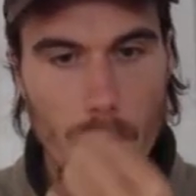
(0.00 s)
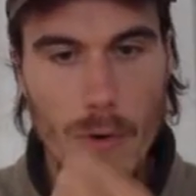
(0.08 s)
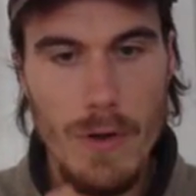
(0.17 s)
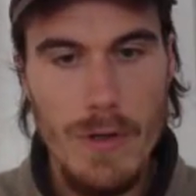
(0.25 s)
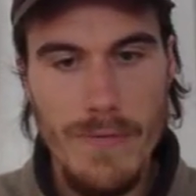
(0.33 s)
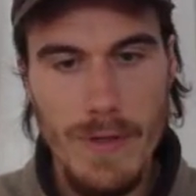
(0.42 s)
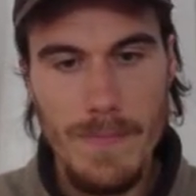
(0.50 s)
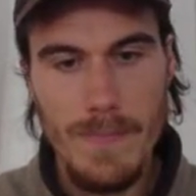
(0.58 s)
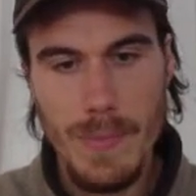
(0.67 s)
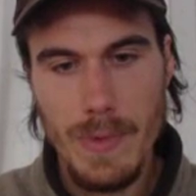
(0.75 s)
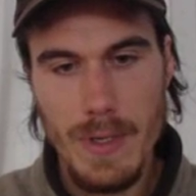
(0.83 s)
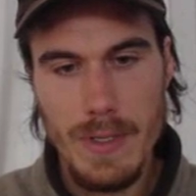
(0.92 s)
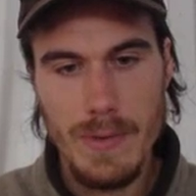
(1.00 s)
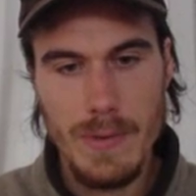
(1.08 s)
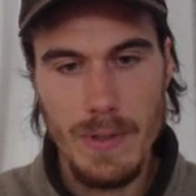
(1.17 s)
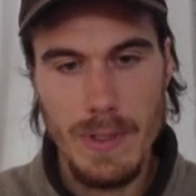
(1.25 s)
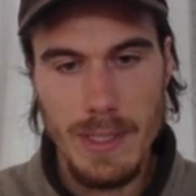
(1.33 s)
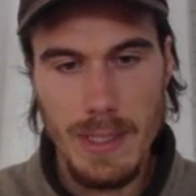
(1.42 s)
Moreover, okay, so
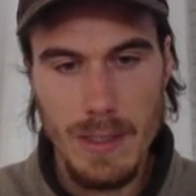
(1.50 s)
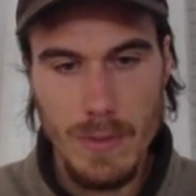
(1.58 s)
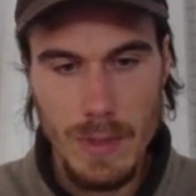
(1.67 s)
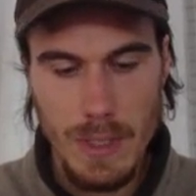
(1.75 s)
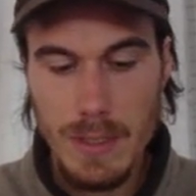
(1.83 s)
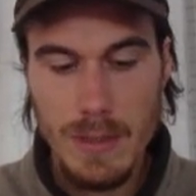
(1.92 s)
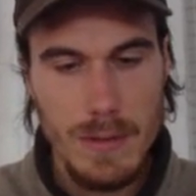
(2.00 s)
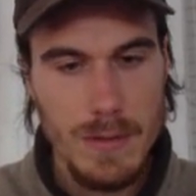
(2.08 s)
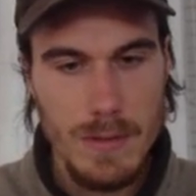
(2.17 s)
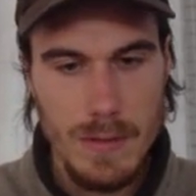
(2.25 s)
we've got a linking word,